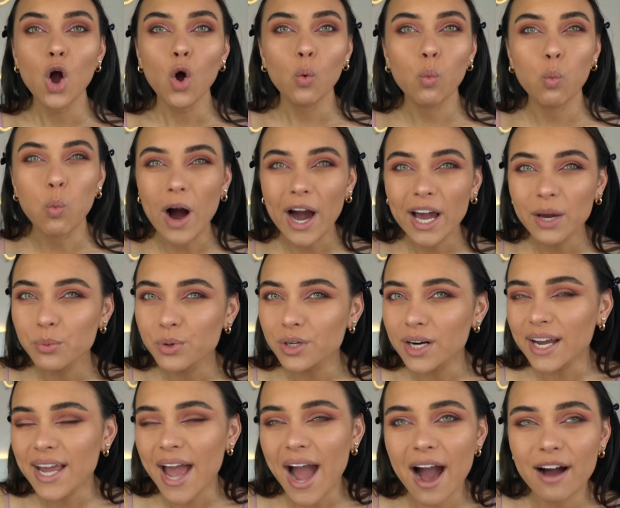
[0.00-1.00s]
Why would
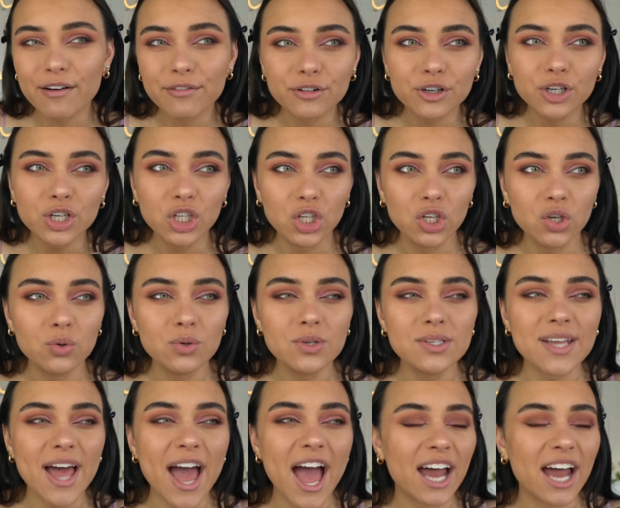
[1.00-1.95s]
I ever use